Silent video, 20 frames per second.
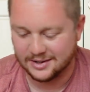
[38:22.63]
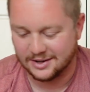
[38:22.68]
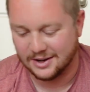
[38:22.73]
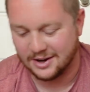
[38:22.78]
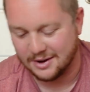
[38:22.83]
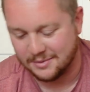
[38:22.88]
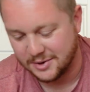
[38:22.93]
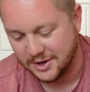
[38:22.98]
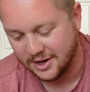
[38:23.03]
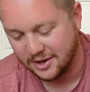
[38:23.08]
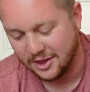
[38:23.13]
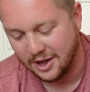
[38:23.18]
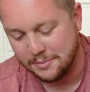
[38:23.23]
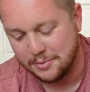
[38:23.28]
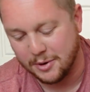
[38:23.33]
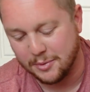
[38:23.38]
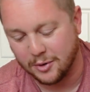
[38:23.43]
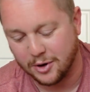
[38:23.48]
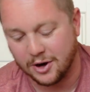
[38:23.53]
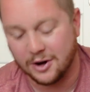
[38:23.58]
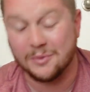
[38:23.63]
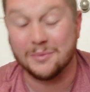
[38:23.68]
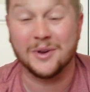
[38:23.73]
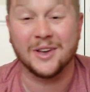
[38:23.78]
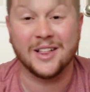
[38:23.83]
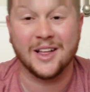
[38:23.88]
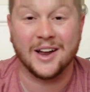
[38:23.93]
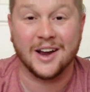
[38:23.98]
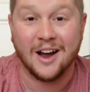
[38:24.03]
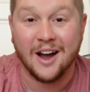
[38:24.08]
I mean, a lot of people are going to
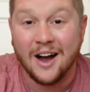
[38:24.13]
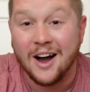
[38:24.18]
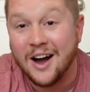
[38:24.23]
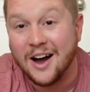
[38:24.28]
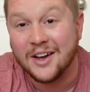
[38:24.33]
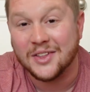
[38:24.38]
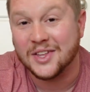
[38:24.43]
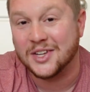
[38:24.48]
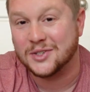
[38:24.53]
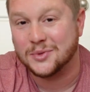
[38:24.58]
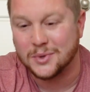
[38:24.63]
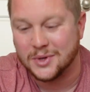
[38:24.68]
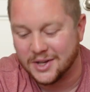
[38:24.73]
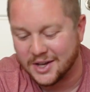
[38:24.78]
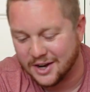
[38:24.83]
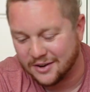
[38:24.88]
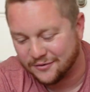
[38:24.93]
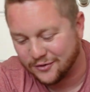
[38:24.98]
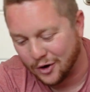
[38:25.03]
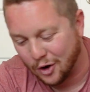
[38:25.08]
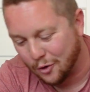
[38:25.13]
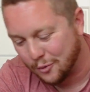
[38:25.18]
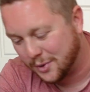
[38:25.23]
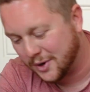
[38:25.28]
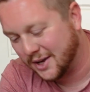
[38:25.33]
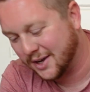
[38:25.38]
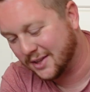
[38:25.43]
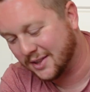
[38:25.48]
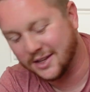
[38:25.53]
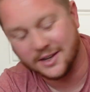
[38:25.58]
be like, haha, that's what you get for
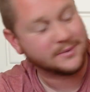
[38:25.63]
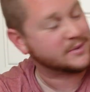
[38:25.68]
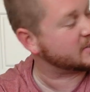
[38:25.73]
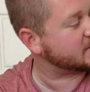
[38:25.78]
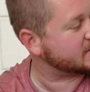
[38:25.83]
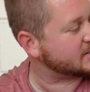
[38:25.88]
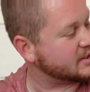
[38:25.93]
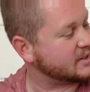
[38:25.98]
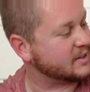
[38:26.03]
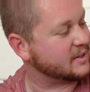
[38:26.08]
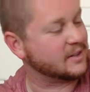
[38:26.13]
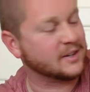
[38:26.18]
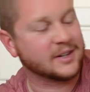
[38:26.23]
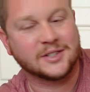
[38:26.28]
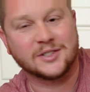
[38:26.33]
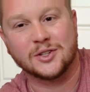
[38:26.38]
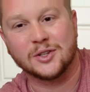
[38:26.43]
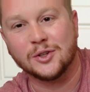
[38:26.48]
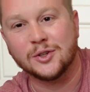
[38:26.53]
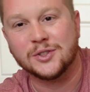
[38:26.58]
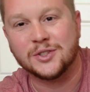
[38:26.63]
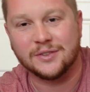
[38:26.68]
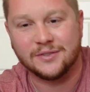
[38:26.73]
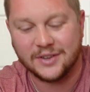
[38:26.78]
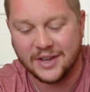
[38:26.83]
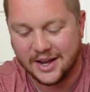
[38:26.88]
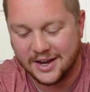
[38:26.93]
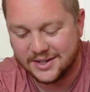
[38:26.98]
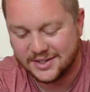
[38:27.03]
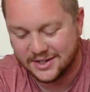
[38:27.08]
opening this exclusive
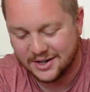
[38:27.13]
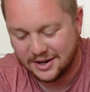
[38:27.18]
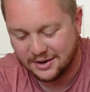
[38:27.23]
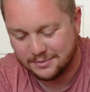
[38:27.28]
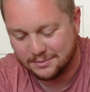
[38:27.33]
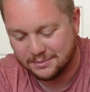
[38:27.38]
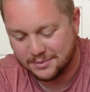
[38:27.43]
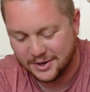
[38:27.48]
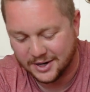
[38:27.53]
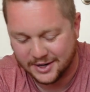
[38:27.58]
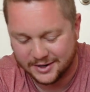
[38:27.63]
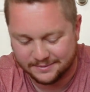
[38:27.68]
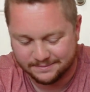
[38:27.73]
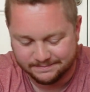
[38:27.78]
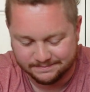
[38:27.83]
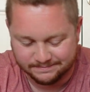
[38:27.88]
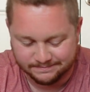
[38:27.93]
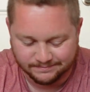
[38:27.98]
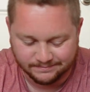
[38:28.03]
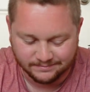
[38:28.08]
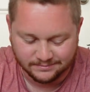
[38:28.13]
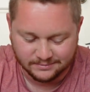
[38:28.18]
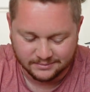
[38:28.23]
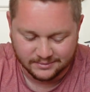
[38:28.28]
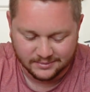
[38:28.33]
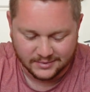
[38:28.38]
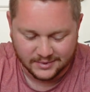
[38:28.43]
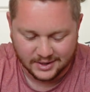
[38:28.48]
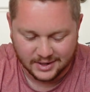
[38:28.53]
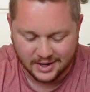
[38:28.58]
case up, but
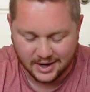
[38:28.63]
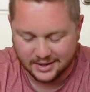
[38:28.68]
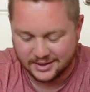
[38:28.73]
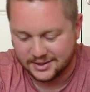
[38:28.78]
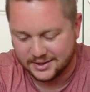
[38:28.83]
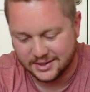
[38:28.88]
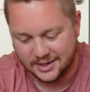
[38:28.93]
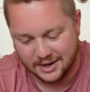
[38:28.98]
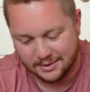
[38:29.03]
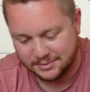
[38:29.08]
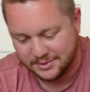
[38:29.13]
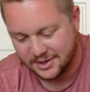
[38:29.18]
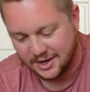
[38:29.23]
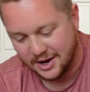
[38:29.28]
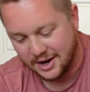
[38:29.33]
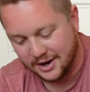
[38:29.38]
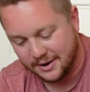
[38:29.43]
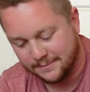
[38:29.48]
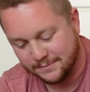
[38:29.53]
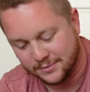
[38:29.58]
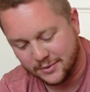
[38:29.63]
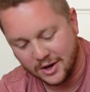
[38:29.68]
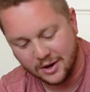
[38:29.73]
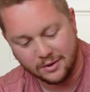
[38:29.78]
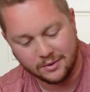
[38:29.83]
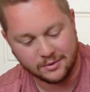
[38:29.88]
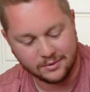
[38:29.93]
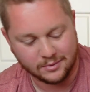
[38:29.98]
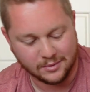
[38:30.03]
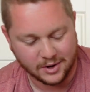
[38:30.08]
at the same time,
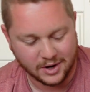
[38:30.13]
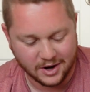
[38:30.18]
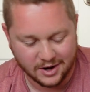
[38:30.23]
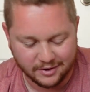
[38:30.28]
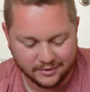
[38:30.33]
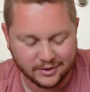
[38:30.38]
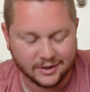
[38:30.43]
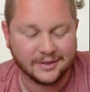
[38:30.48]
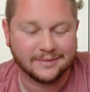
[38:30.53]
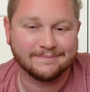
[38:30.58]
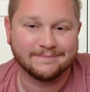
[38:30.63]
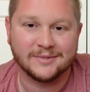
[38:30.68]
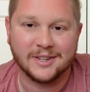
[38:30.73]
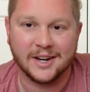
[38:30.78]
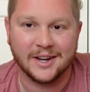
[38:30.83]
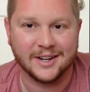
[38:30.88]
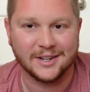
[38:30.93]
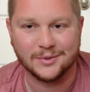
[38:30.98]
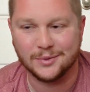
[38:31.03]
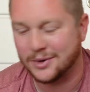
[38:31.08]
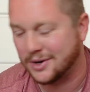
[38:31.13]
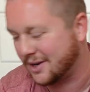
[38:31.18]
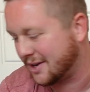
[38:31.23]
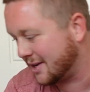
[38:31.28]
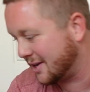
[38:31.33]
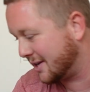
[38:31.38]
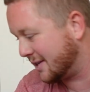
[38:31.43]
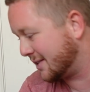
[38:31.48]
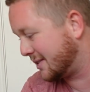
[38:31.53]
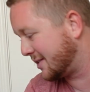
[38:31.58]
like, whatever. It is what it
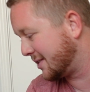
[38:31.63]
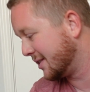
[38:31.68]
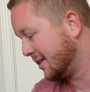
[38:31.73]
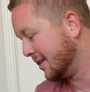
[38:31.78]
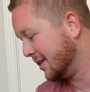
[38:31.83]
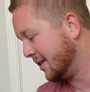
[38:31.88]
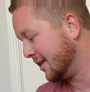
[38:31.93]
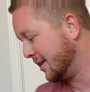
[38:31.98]
is.